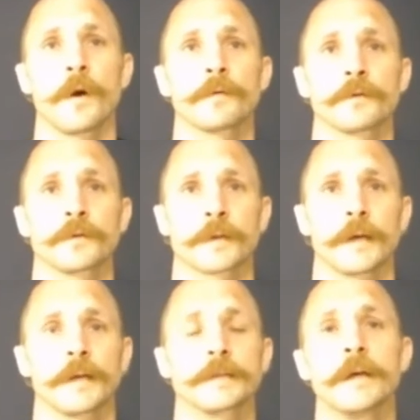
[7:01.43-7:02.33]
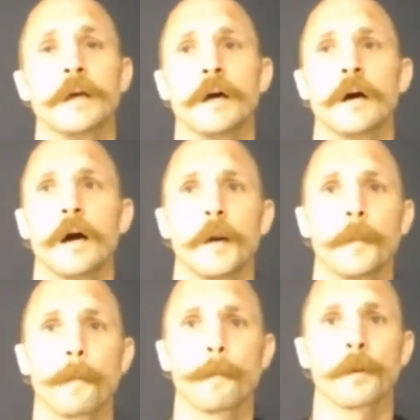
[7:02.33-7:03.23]
well with those guys.
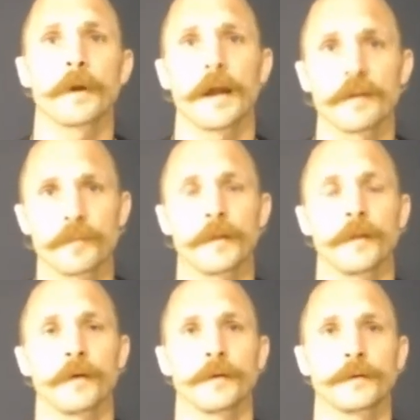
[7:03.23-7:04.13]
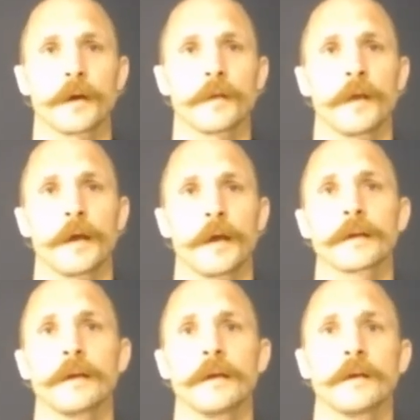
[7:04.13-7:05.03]
But I've been there and done
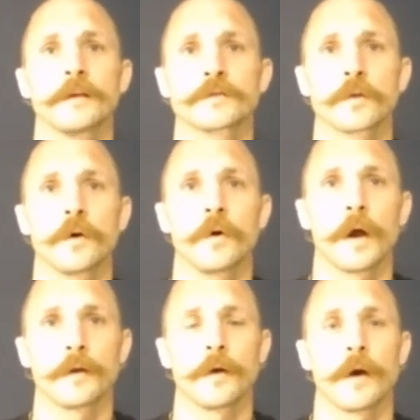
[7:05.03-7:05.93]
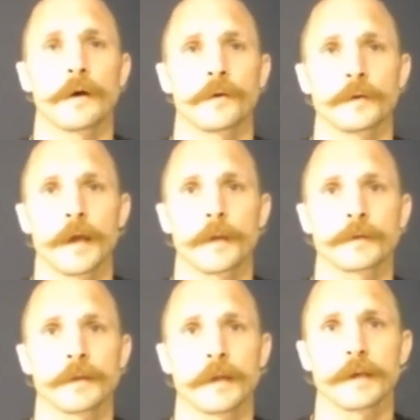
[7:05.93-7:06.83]
that, so I know how to
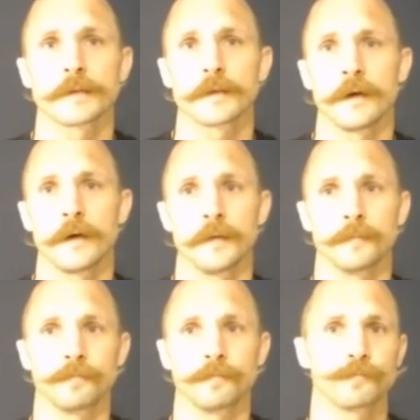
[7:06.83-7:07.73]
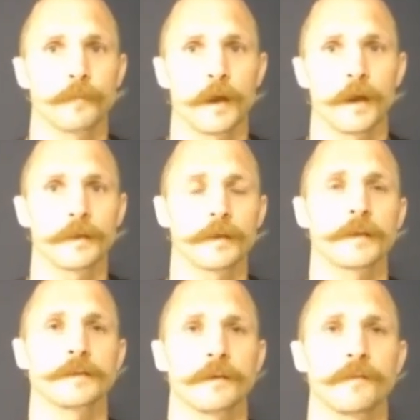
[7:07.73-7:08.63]
adapt to that. I think
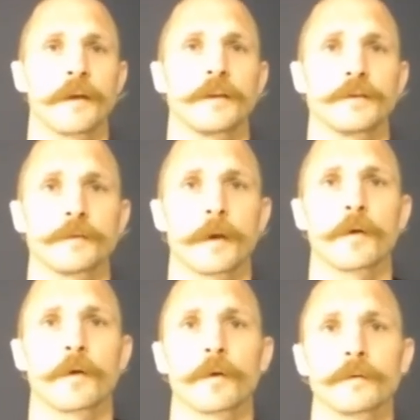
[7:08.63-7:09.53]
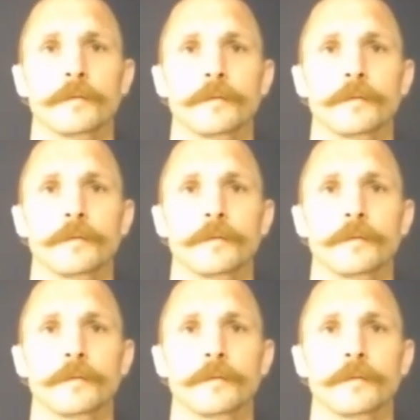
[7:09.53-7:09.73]
that's an advantage in my court.